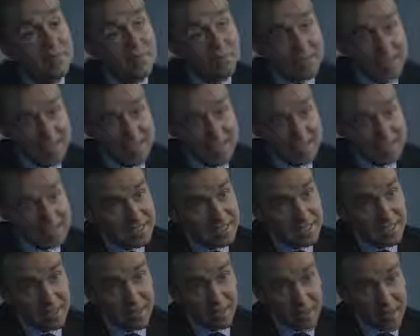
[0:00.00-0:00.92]
increasingly
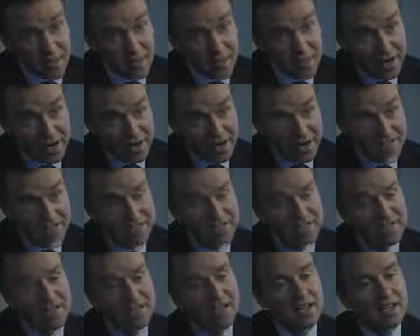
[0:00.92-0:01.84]
seeing in my
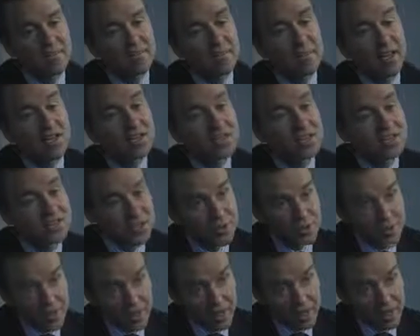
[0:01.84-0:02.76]
practice patients
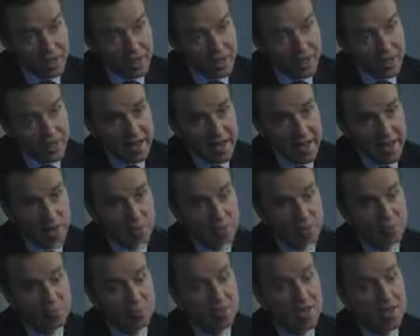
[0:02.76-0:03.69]
who are coming in
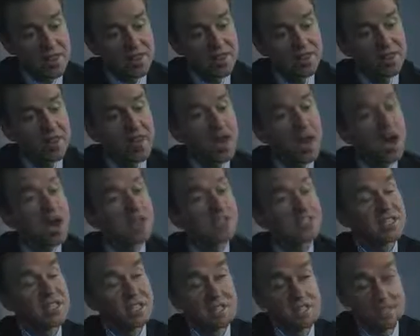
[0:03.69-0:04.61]
now with
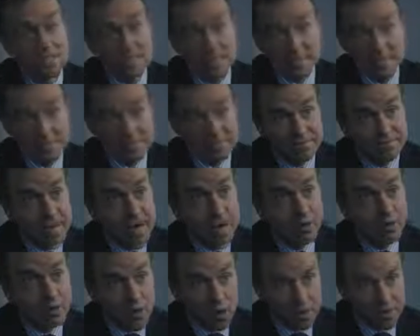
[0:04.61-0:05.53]
articles
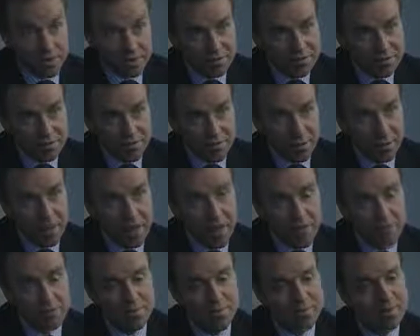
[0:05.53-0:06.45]
downloaded from the
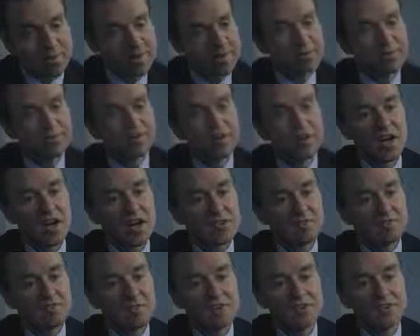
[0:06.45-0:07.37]
web,
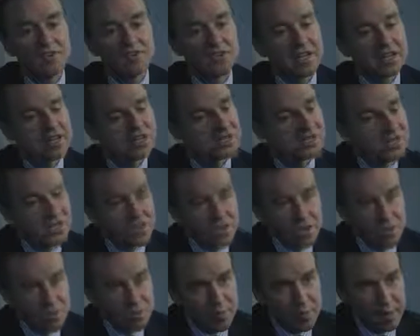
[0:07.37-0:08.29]
from international
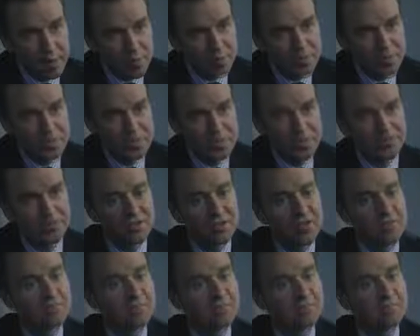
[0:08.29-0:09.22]
newspapers,
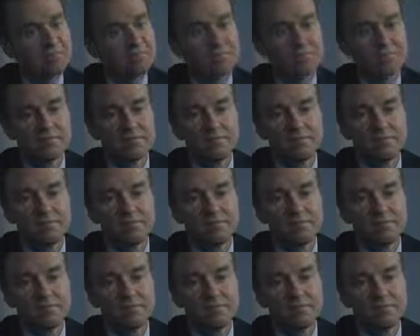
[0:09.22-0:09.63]
from